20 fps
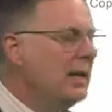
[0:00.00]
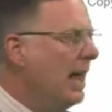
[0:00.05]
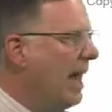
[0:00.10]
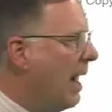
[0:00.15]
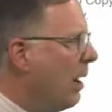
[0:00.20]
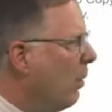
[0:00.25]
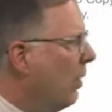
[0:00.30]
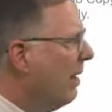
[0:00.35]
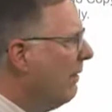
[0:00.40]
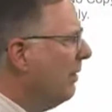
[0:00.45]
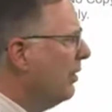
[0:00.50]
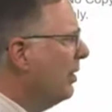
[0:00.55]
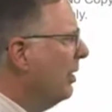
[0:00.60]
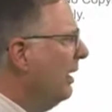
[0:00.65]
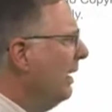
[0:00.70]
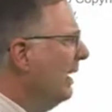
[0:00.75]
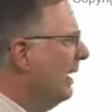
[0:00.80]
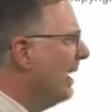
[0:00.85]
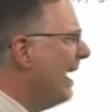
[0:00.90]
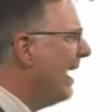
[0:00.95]
However, you
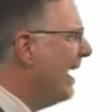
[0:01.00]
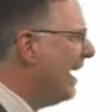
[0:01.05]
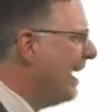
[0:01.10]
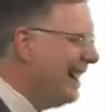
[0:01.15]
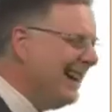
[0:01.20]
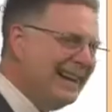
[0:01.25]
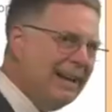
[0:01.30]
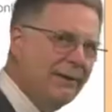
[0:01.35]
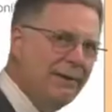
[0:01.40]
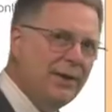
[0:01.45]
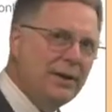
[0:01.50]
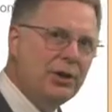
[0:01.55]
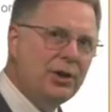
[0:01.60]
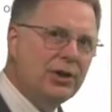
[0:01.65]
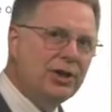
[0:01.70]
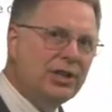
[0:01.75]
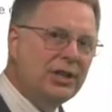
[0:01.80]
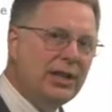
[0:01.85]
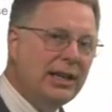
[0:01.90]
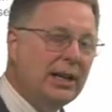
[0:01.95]
can get a
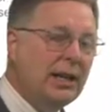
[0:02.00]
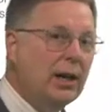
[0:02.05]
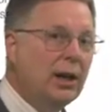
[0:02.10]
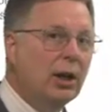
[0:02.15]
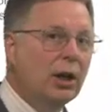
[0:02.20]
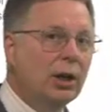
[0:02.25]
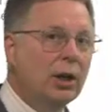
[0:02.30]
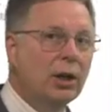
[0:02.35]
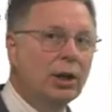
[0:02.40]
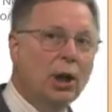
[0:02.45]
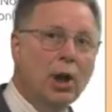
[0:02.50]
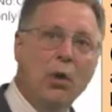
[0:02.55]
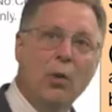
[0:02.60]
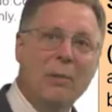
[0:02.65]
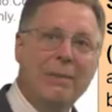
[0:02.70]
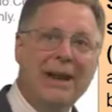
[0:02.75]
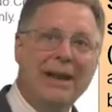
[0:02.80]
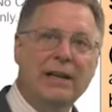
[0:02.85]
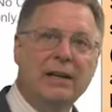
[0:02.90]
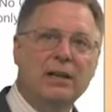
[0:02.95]
high-efficiency,
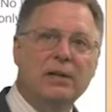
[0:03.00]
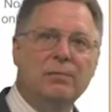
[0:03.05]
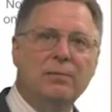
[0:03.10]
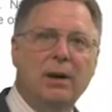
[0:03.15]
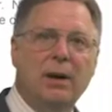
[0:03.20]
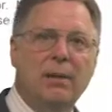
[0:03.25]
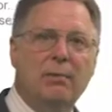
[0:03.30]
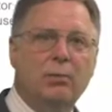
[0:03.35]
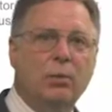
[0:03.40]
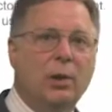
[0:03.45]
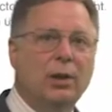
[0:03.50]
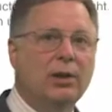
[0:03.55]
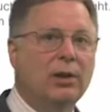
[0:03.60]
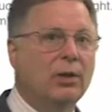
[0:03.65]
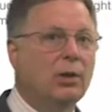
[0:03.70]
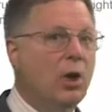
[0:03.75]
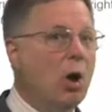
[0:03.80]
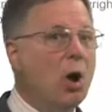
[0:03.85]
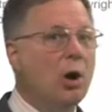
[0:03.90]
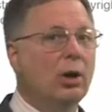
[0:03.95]
low-maintenance pump with
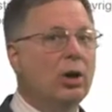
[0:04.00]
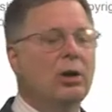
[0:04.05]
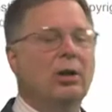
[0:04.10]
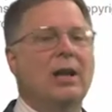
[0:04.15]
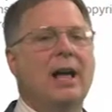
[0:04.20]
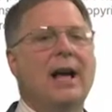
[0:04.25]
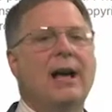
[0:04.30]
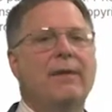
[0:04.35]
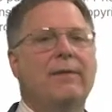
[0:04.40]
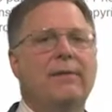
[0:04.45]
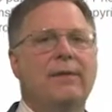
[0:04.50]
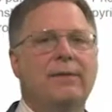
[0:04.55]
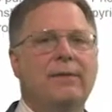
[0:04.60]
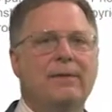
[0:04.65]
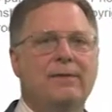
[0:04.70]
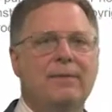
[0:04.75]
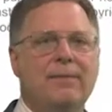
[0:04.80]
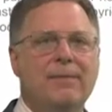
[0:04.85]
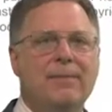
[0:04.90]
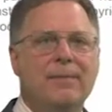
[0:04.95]
longer life
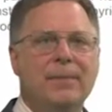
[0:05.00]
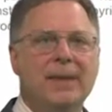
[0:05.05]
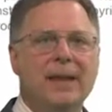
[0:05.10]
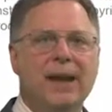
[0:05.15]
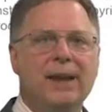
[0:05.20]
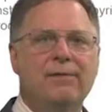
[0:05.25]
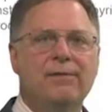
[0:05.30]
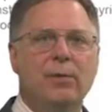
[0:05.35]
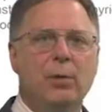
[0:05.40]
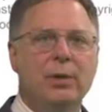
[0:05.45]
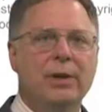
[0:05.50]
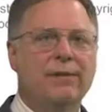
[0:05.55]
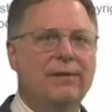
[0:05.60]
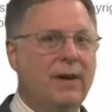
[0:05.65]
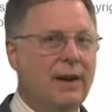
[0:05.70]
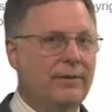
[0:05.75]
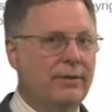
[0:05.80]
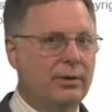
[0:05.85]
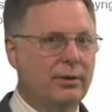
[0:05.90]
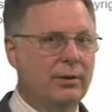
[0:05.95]
at
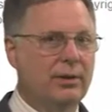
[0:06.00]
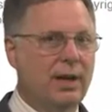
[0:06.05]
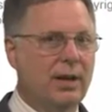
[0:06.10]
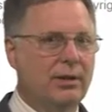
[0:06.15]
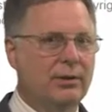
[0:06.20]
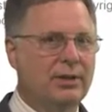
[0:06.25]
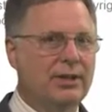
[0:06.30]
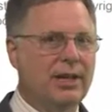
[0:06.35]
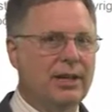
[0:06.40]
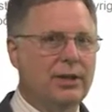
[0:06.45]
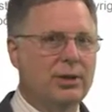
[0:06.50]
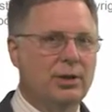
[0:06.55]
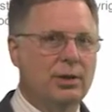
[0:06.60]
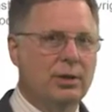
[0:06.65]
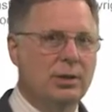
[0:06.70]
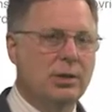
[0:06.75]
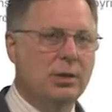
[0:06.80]
$4,500 each.